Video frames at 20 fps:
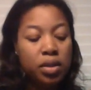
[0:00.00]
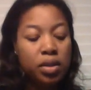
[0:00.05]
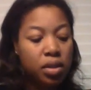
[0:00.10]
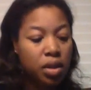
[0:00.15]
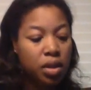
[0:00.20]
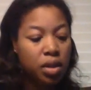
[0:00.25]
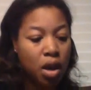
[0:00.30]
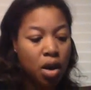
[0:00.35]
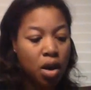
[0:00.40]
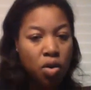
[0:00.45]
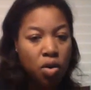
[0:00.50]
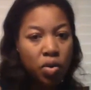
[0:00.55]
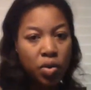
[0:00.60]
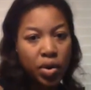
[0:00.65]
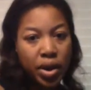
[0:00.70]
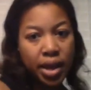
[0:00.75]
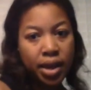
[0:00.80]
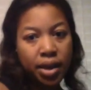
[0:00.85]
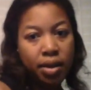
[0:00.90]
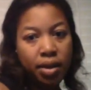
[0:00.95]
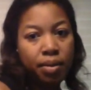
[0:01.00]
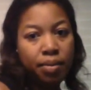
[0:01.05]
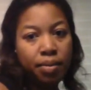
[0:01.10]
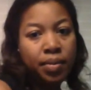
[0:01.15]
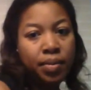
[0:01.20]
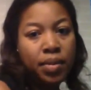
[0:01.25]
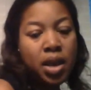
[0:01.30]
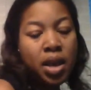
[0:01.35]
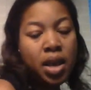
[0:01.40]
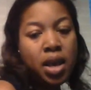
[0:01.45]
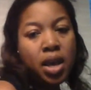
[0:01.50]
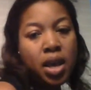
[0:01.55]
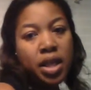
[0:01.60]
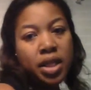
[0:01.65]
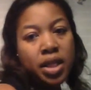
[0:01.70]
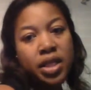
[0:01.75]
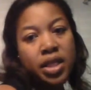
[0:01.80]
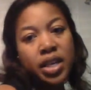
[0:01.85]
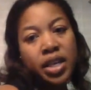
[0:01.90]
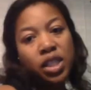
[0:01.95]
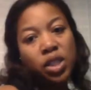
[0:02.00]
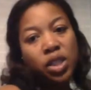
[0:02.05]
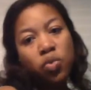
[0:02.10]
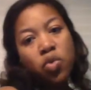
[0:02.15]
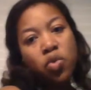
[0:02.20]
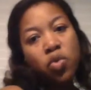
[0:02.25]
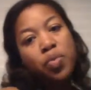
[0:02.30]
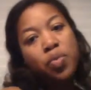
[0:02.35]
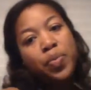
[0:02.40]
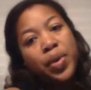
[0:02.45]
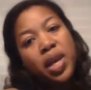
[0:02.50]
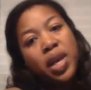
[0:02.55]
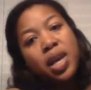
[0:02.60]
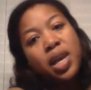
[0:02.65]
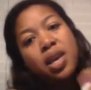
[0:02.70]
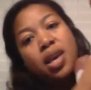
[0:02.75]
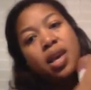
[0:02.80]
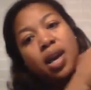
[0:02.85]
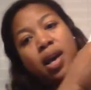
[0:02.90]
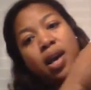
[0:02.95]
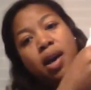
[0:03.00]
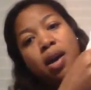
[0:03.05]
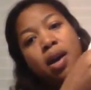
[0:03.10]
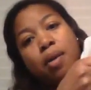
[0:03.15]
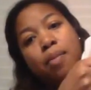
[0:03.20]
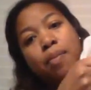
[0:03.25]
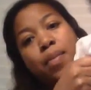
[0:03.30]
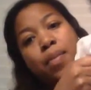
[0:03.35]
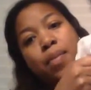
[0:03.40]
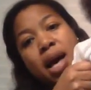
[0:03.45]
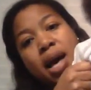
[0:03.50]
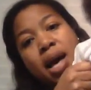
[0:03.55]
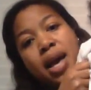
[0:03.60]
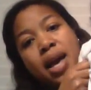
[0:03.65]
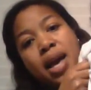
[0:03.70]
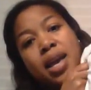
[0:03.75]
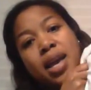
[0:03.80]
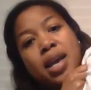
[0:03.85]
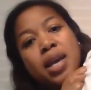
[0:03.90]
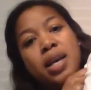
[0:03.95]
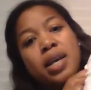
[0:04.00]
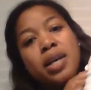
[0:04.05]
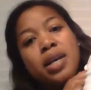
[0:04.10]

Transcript: So this will be my